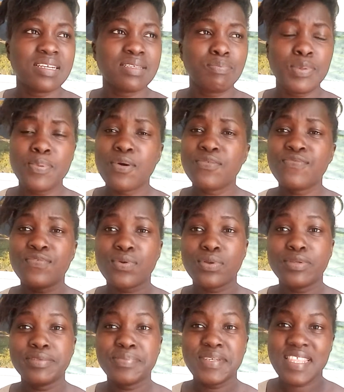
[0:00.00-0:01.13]
people fooled
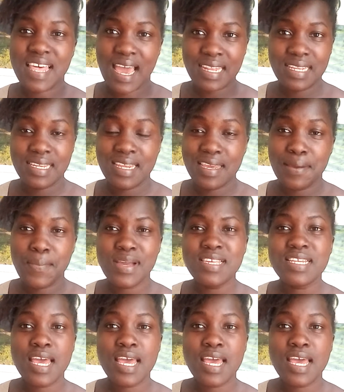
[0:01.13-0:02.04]
me that day. Imagine